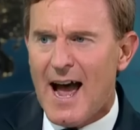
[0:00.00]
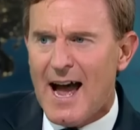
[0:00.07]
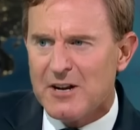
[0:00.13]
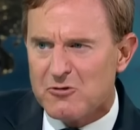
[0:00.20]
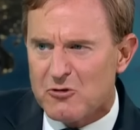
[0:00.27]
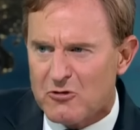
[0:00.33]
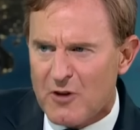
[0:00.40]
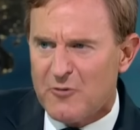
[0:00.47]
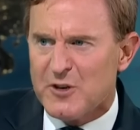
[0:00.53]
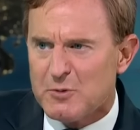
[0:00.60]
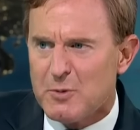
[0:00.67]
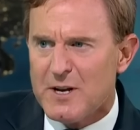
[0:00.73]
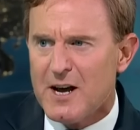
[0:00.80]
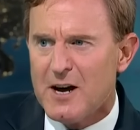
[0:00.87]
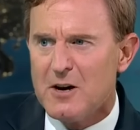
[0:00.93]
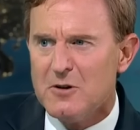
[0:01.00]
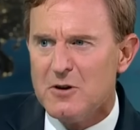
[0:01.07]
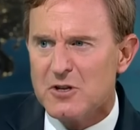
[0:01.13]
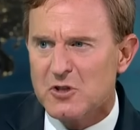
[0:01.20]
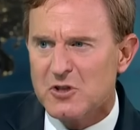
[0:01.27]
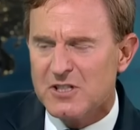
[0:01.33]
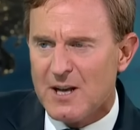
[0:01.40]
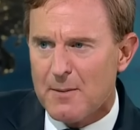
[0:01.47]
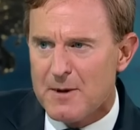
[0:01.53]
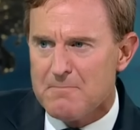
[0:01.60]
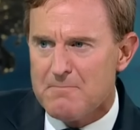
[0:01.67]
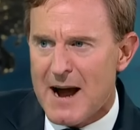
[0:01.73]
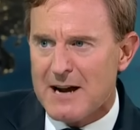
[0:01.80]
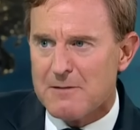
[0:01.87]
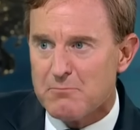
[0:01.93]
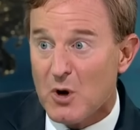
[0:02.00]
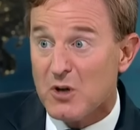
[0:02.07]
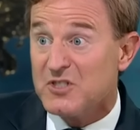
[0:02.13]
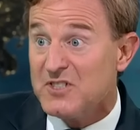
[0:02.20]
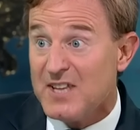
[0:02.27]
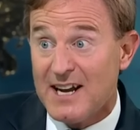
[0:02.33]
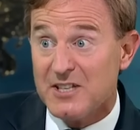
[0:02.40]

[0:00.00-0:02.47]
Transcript: Andrew Griffiths, we know, has summoned bank bosses.